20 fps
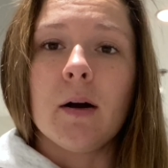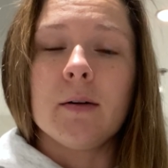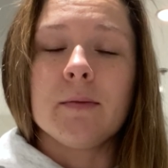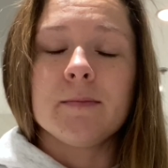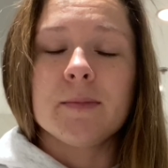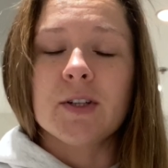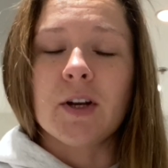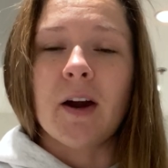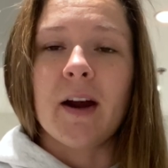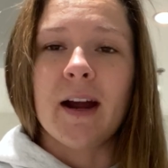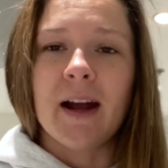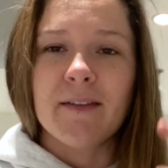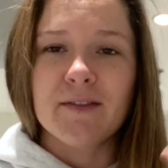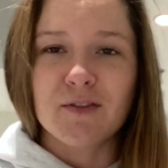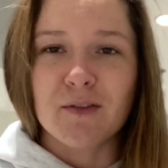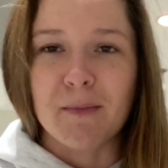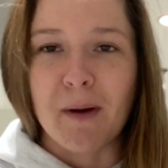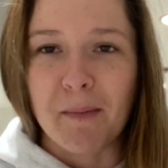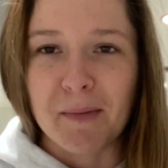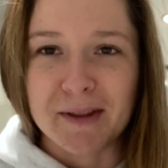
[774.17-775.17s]
sorry, I have
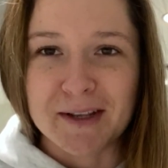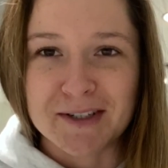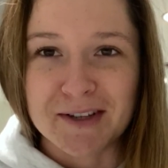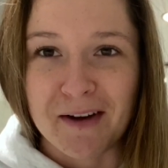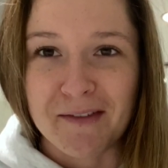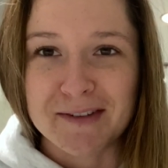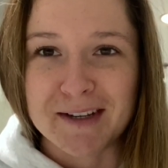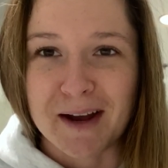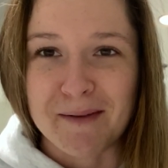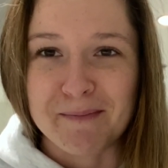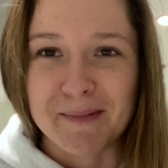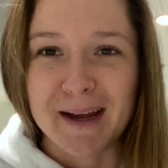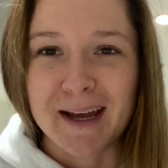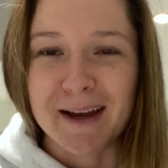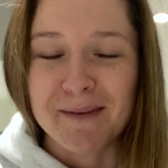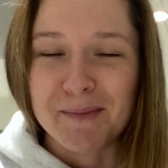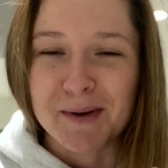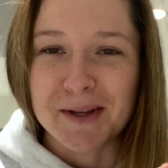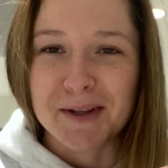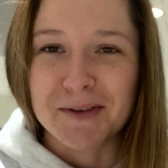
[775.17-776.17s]
to remember these off the top of my
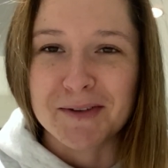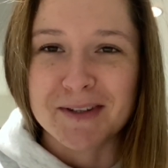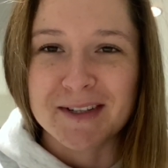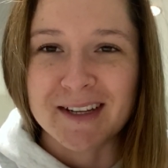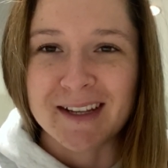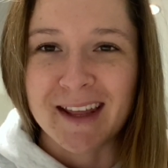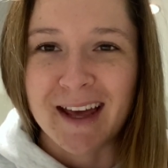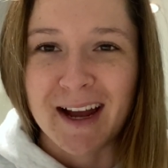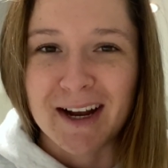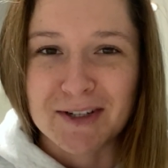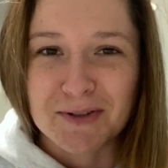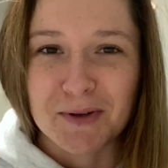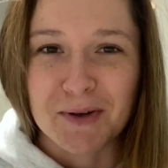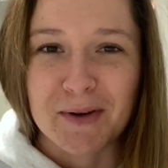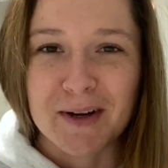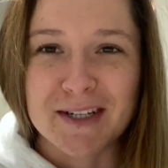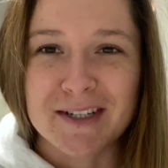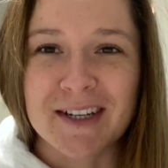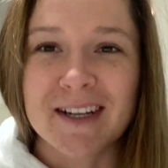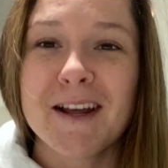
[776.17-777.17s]
head, but you'll see the actual
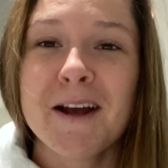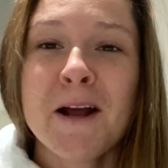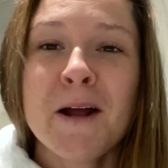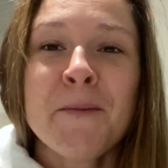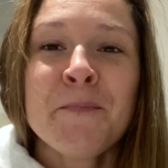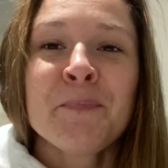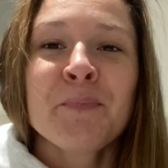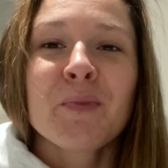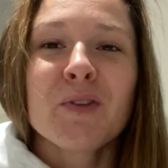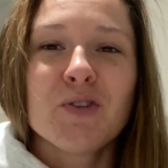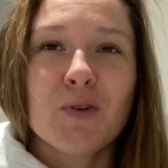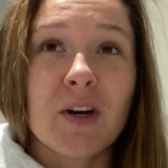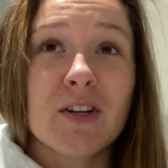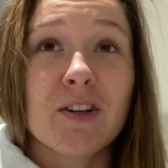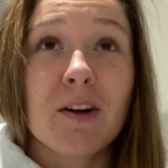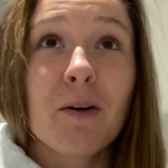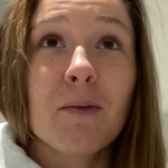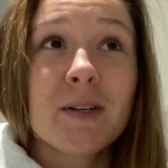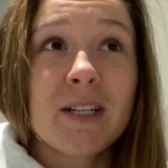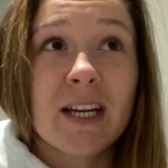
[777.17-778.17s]
question. Do I
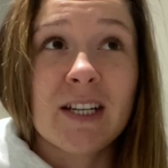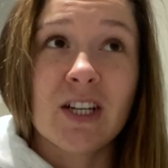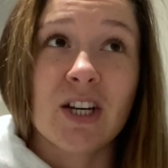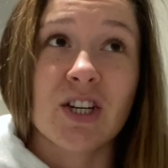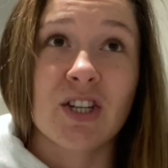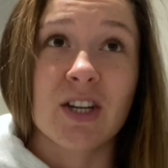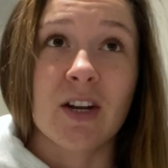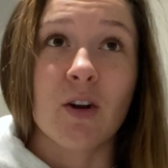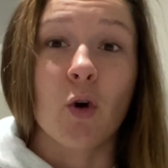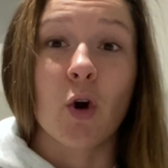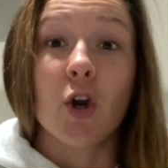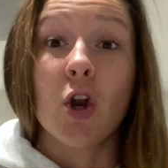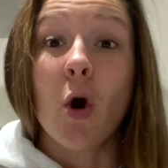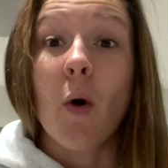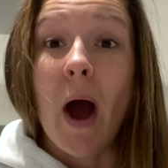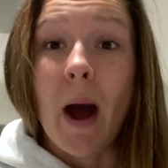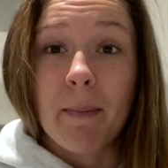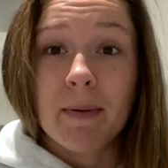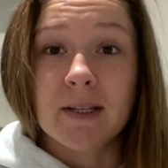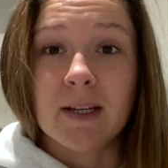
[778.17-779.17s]
struggle with digestion or no
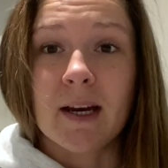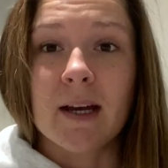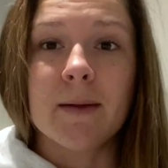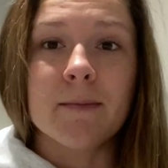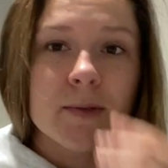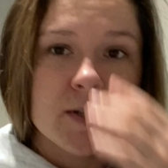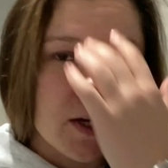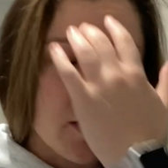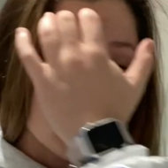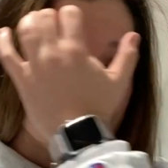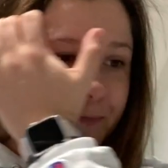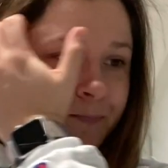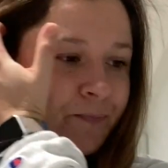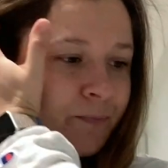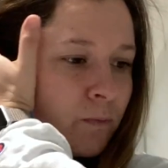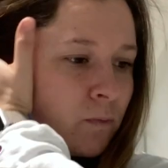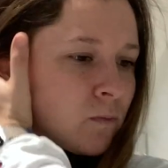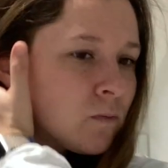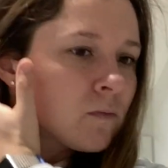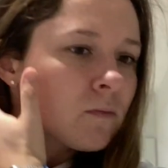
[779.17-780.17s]
appetite? So
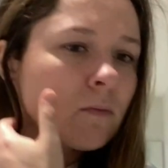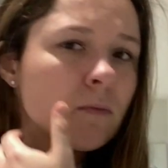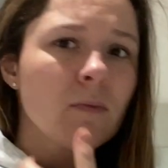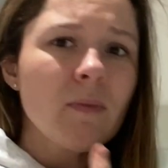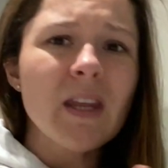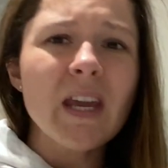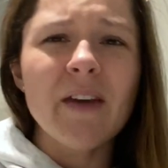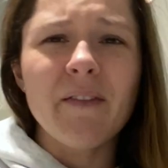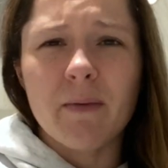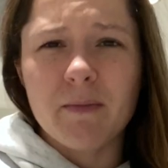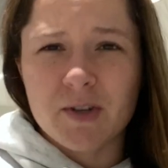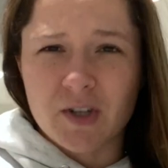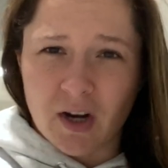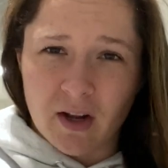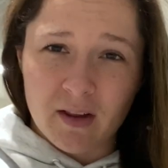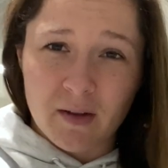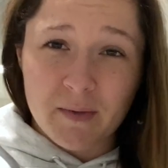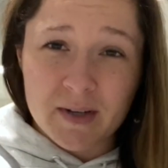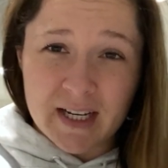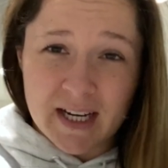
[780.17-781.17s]
if I'm
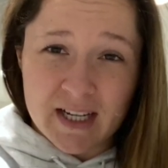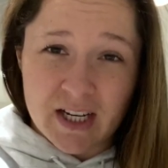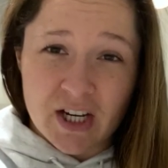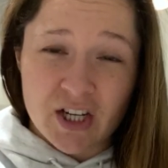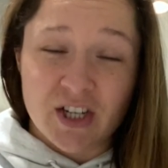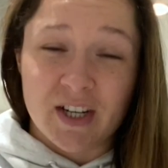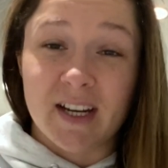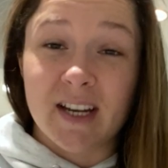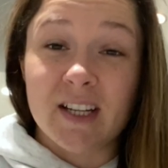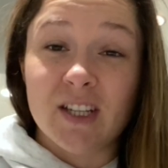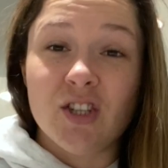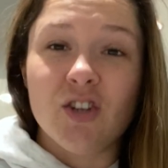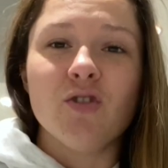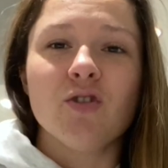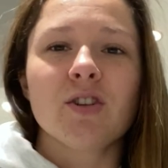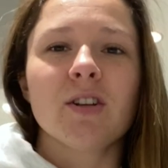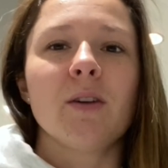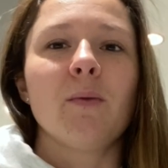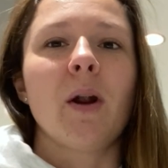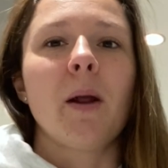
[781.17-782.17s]
struggling with digestion, it's
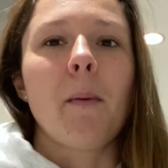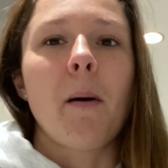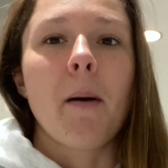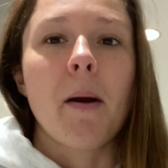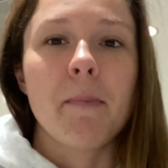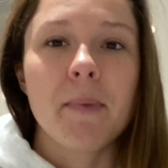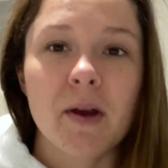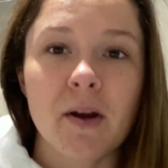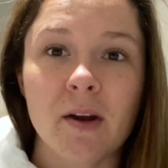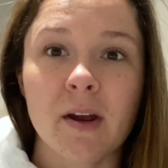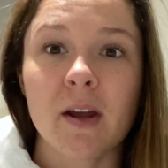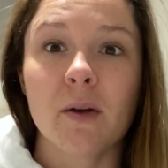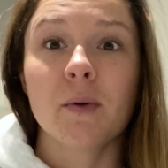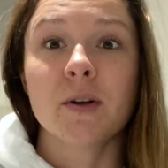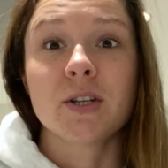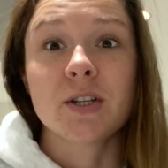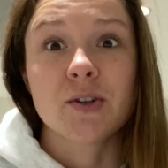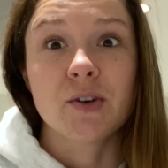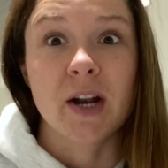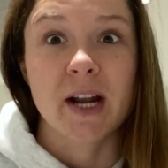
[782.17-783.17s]
usually when I'm on my period,
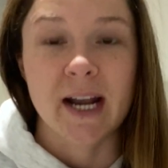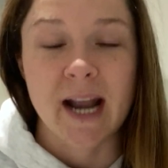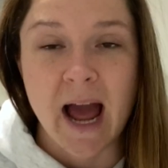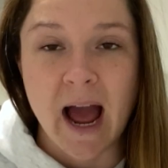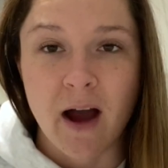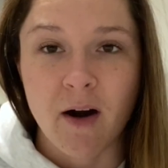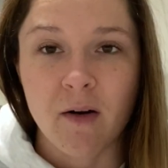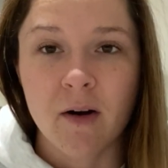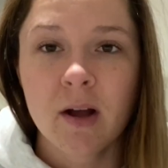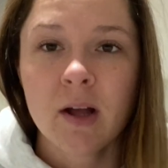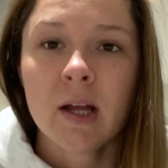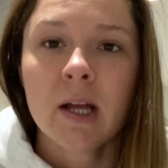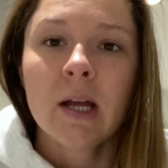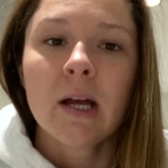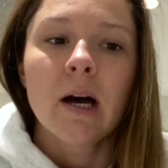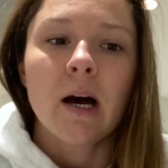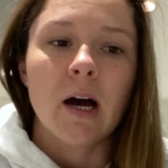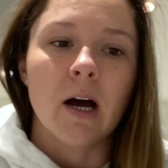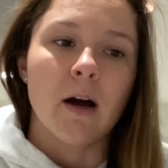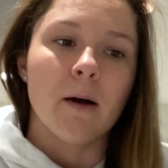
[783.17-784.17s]
which is right now,
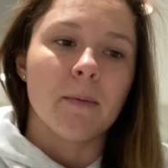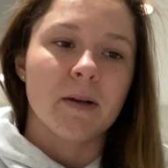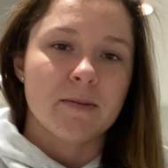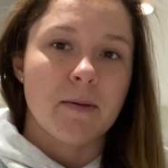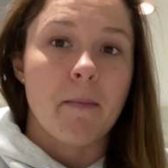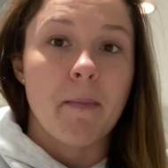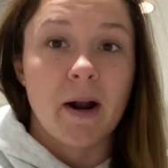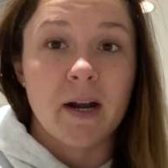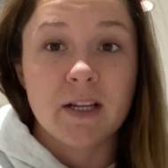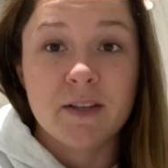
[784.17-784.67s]
because my body's